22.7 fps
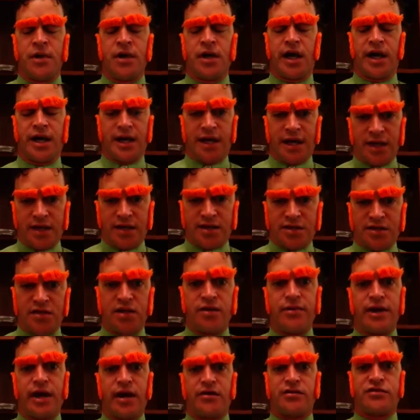I can't get to
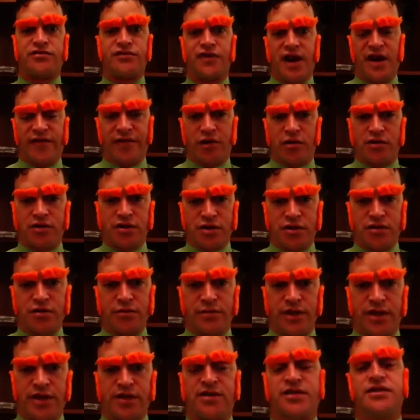sleep now. It's 5 hours and 2
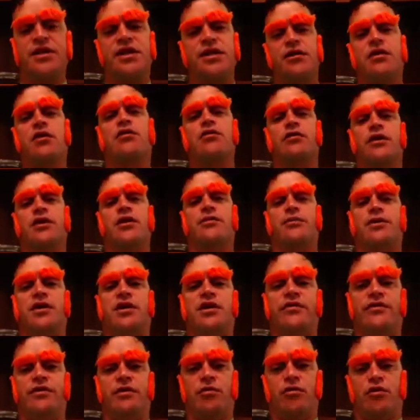minutes." Then you're going to be
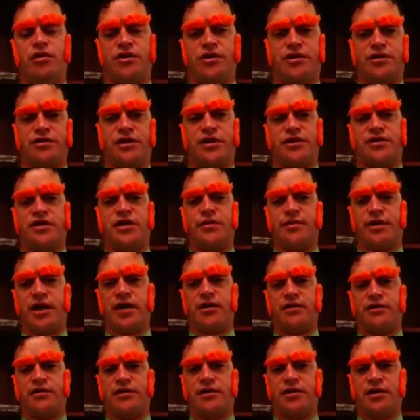even more stressed
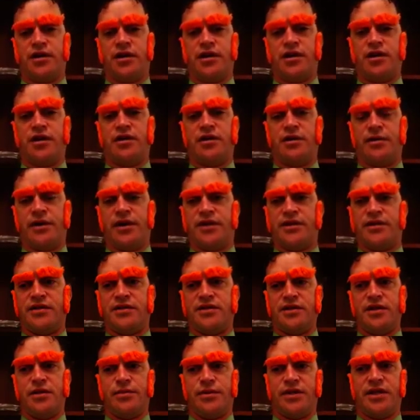about the
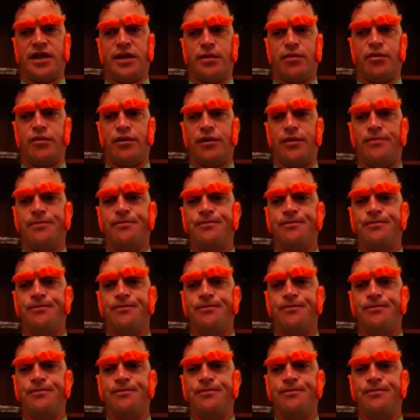sleep at that point.